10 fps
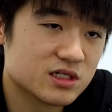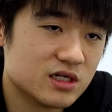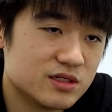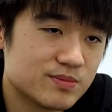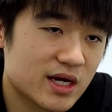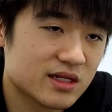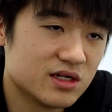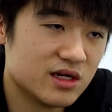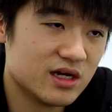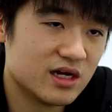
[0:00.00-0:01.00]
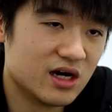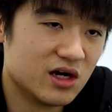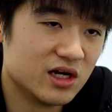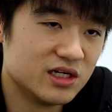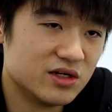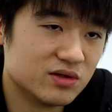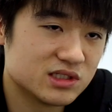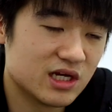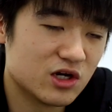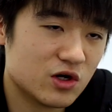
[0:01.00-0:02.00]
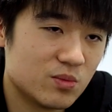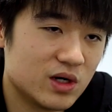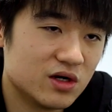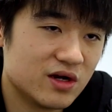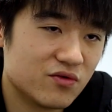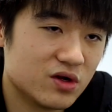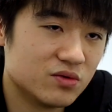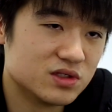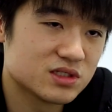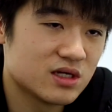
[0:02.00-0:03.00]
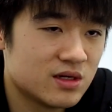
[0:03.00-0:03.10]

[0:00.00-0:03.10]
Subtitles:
because back in the day, all I did was stay home while everyone was